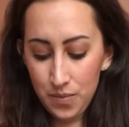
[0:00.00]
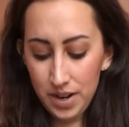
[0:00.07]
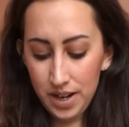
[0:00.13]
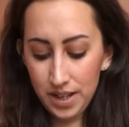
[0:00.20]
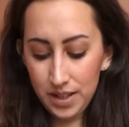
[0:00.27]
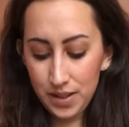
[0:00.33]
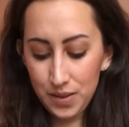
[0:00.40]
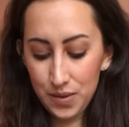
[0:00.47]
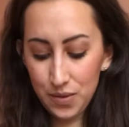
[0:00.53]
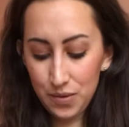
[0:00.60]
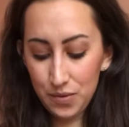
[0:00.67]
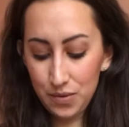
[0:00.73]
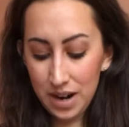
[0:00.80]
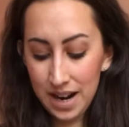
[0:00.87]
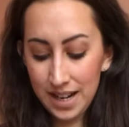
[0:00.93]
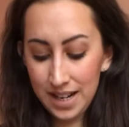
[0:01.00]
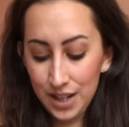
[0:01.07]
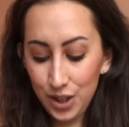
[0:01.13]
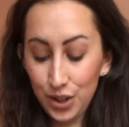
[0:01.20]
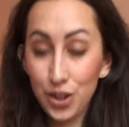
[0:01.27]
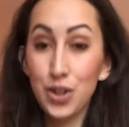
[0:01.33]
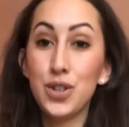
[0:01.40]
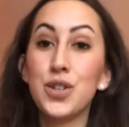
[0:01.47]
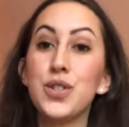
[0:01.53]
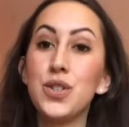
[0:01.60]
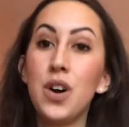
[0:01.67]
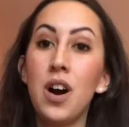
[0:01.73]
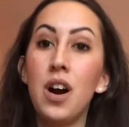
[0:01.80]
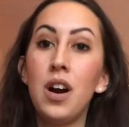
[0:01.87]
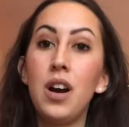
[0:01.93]
is writing another
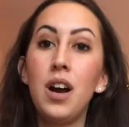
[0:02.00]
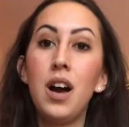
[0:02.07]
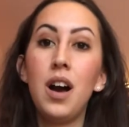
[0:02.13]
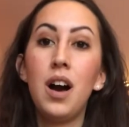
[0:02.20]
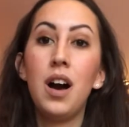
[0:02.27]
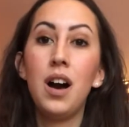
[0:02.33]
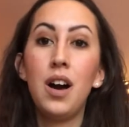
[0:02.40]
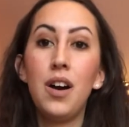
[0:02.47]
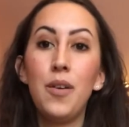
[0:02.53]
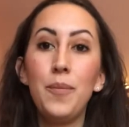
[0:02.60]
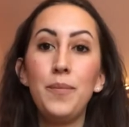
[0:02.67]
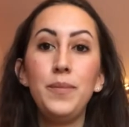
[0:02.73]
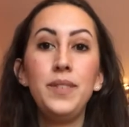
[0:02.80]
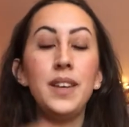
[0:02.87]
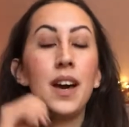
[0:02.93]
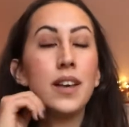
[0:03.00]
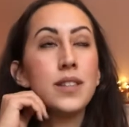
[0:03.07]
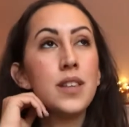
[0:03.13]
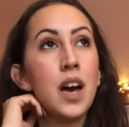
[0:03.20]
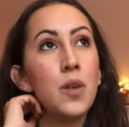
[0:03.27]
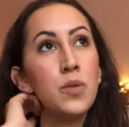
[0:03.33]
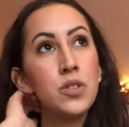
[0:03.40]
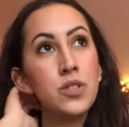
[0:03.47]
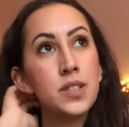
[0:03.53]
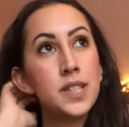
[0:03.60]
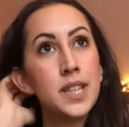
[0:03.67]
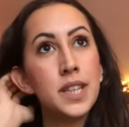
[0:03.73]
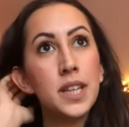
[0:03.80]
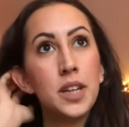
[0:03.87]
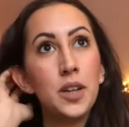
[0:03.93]
song. Yeah, so I was just
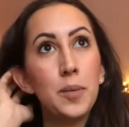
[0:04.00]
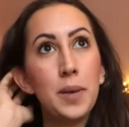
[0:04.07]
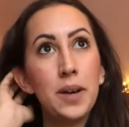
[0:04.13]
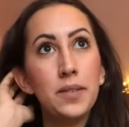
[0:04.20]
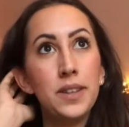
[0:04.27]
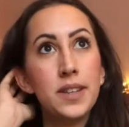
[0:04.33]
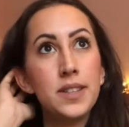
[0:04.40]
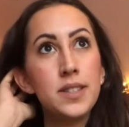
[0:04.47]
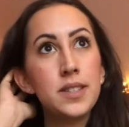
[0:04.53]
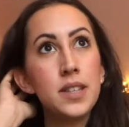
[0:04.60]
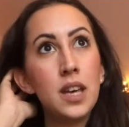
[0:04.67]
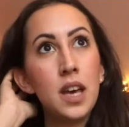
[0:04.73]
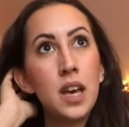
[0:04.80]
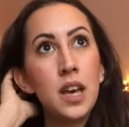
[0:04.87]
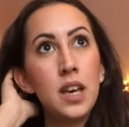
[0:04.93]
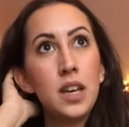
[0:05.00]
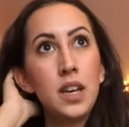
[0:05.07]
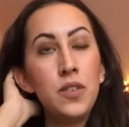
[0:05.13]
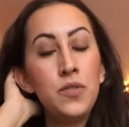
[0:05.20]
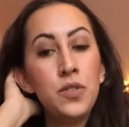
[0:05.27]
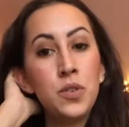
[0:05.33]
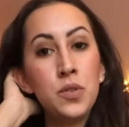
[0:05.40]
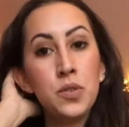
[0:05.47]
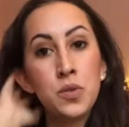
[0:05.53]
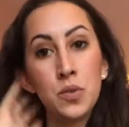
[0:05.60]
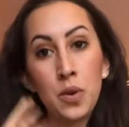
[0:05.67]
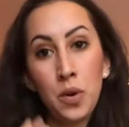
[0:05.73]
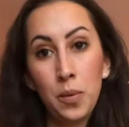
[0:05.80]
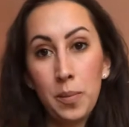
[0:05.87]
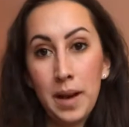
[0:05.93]
thinking about this. If you
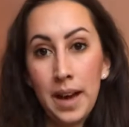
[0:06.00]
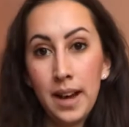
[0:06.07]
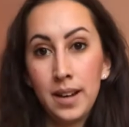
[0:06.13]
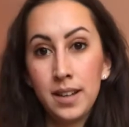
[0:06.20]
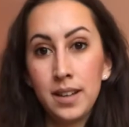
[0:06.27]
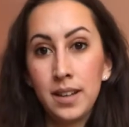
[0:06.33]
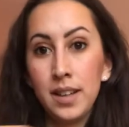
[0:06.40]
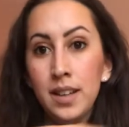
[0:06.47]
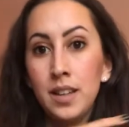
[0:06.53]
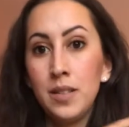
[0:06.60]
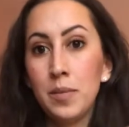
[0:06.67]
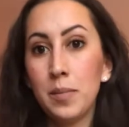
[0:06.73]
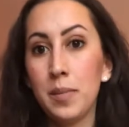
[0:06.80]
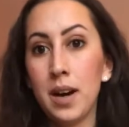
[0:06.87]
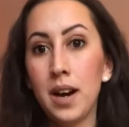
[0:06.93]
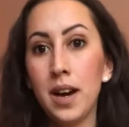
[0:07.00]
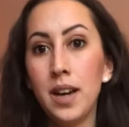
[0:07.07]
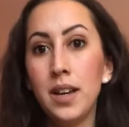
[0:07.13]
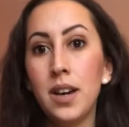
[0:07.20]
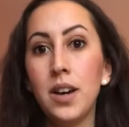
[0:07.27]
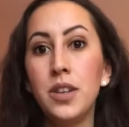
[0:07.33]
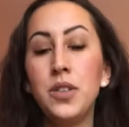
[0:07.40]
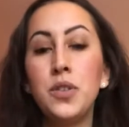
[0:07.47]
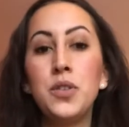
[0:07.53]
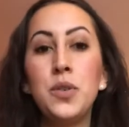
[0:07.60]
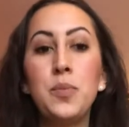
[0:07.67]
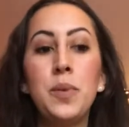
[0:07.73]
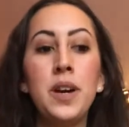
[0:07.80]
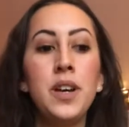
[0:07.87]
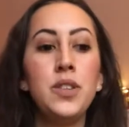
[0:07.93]
scroll back in my
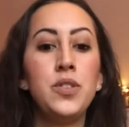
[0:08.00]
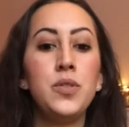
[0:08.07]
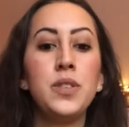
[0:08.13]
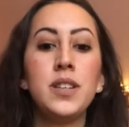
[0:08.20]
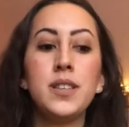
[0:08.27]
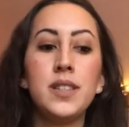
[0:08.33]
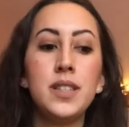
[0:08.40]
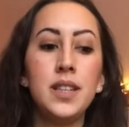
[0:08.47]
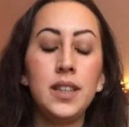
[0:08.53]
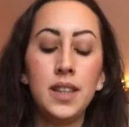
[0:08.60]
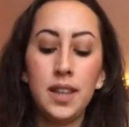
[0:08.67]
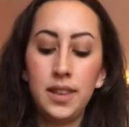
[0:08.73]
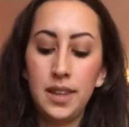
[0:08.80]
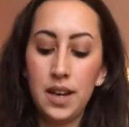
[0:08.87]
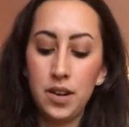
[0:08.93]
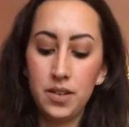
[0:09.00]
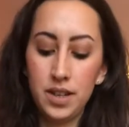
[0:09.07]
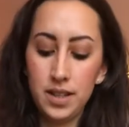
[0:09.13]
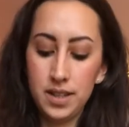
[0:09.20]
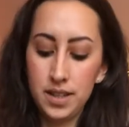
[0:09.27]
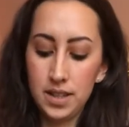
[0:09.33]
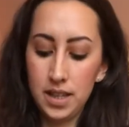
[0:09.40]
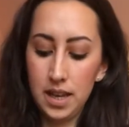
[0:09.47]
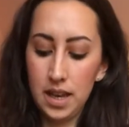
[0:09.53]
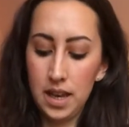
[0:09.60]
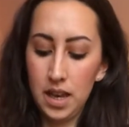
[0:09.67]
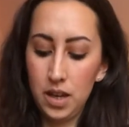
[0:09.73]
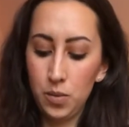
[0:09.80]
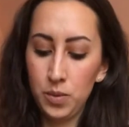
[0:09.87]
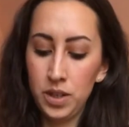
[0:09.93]
YouTube page, you can see that there is
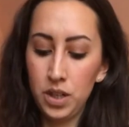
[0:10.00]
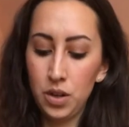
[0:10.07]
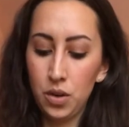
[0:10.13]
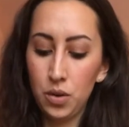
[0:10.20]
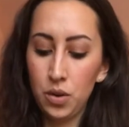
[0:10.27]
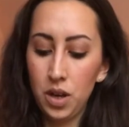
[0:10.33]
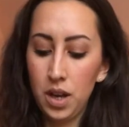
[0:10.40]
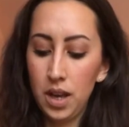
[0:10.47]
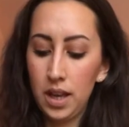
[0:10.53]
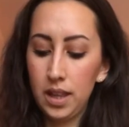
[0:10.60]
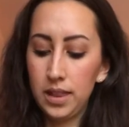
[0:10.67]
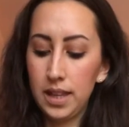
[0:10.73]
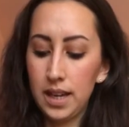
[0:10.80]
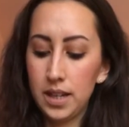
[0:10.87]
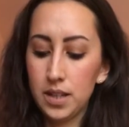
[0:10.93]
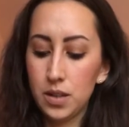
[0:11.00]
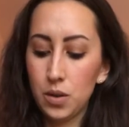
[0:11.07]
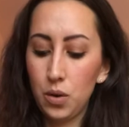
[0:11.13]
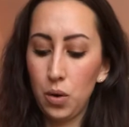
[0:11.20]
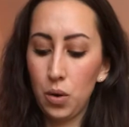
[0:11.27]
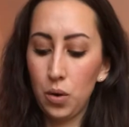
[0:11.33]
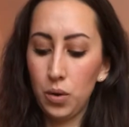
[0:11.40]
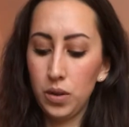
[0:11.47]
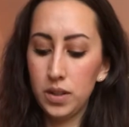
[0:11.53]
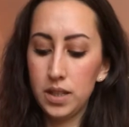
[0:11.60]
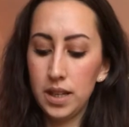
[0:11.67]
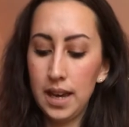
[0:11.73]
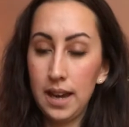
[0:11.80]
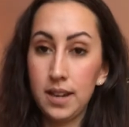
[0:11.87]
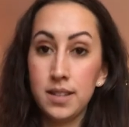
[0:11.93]
a video that is called
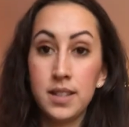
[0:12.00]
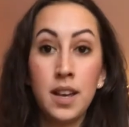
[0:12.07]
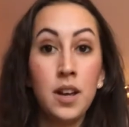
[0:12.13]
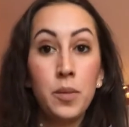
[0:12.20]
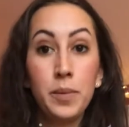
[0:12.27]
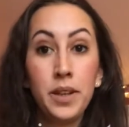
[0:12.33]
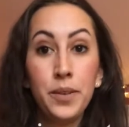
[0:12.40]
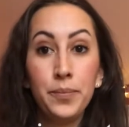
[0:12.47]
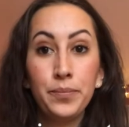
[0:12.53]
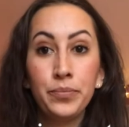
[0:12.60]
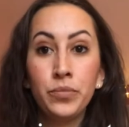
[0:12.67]
Exhale Me.